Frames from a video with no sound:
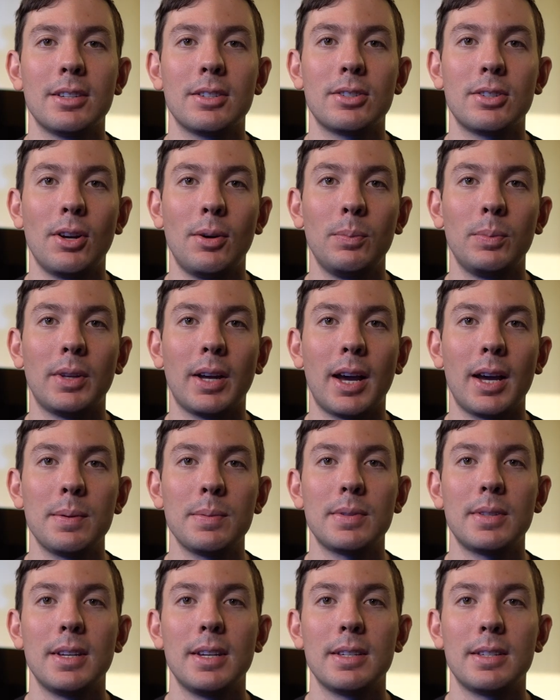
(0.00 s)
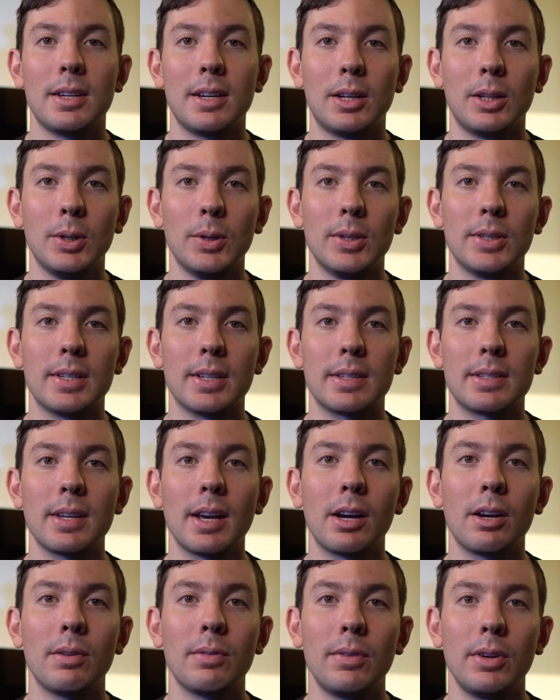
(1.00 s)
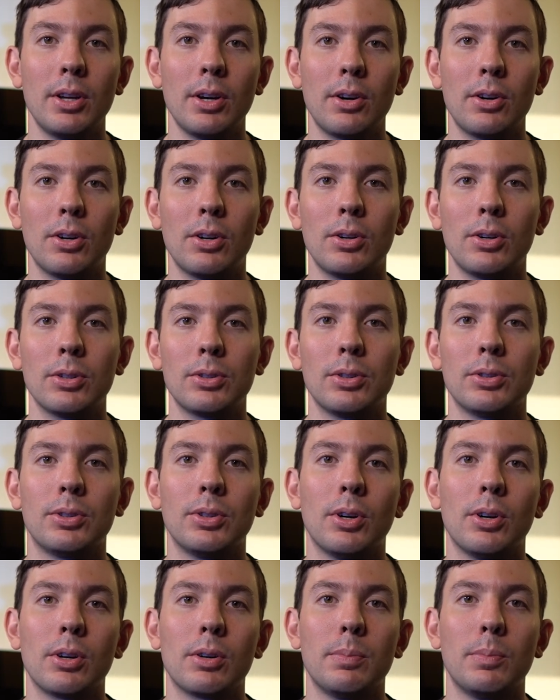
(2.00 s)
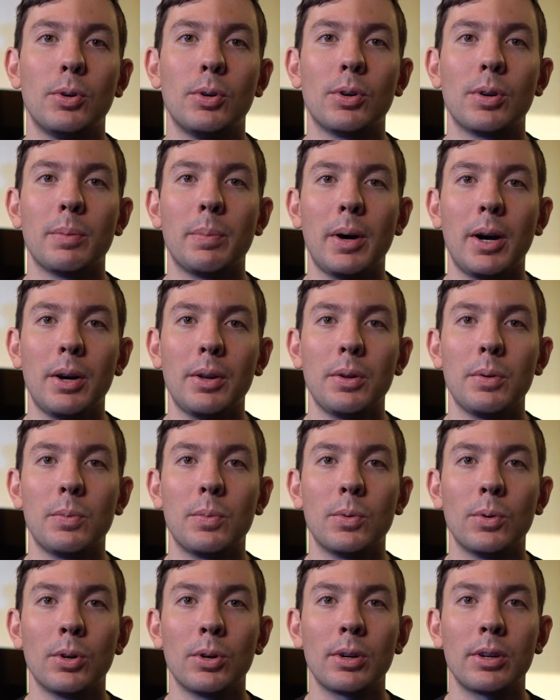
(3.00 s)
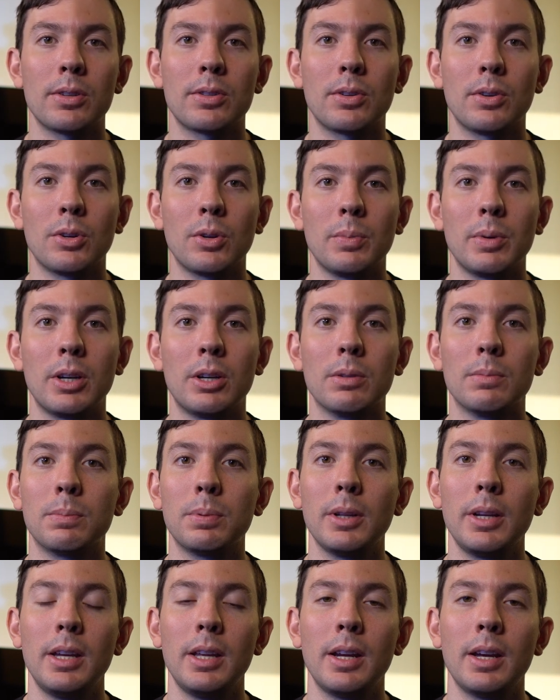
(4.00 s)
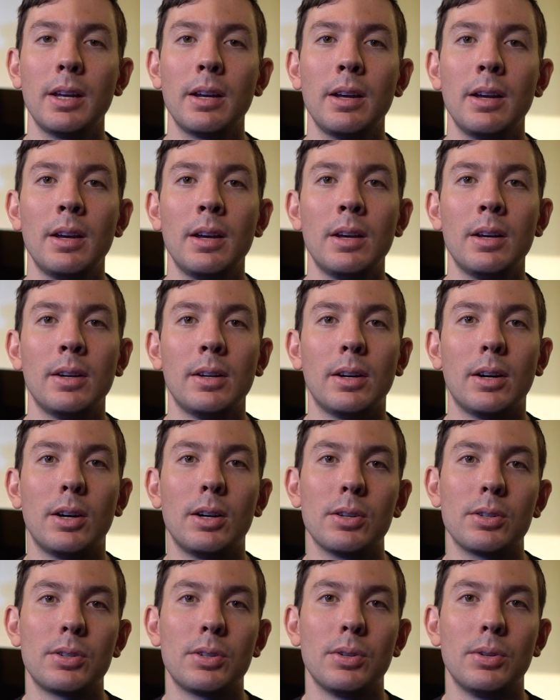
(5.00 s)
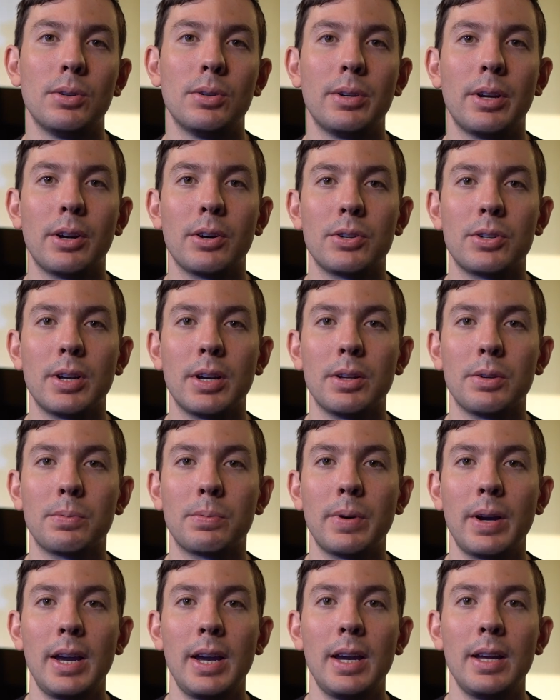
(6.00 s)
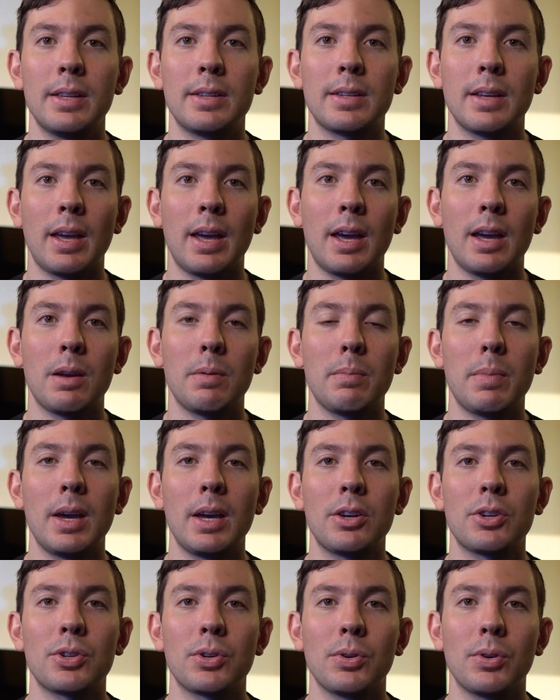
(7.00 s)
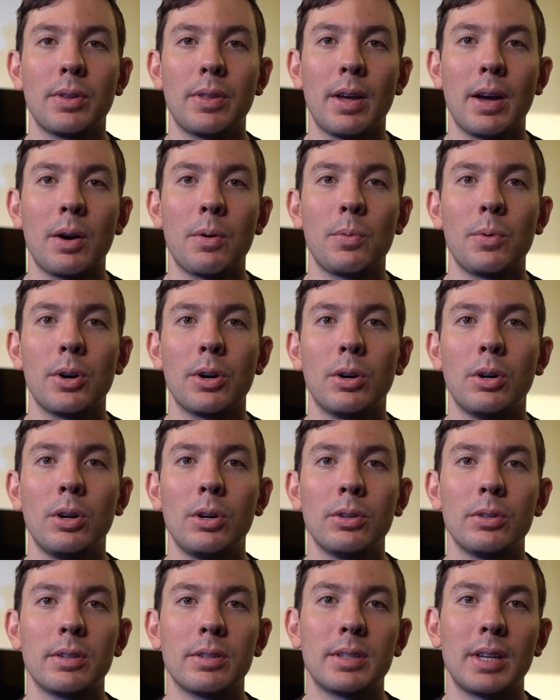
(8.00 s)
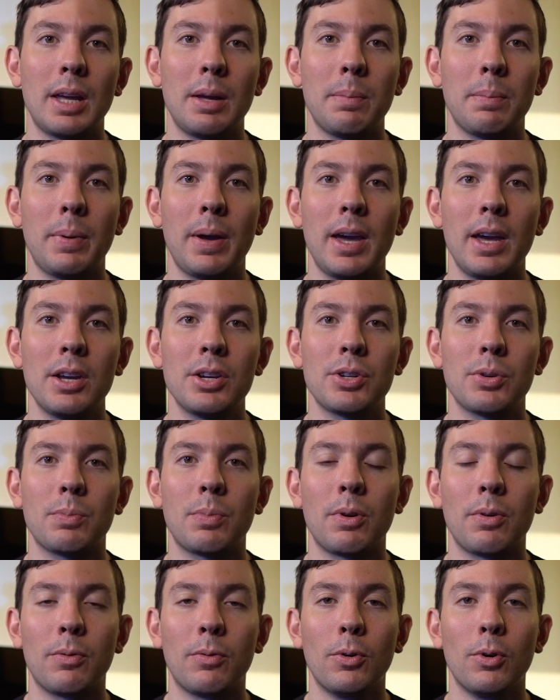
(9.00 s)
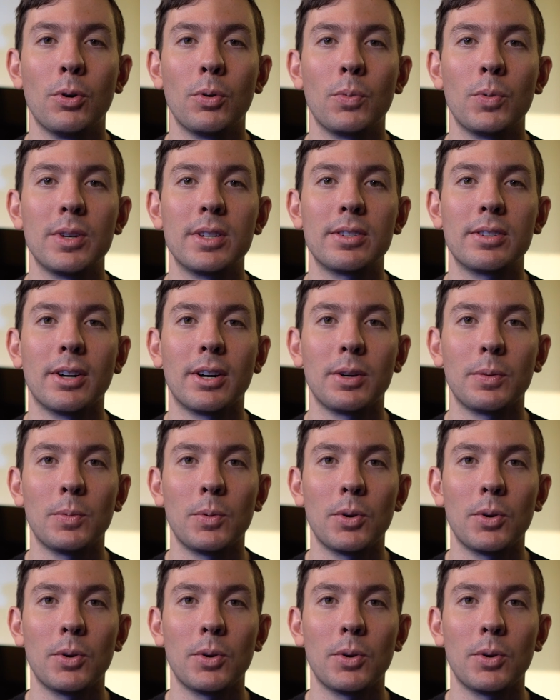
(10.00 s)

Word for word: Sometimes this includes a second video call to talk more about the work that's going to be completed, also negotiate rates and make sure that we're all on the same page before we start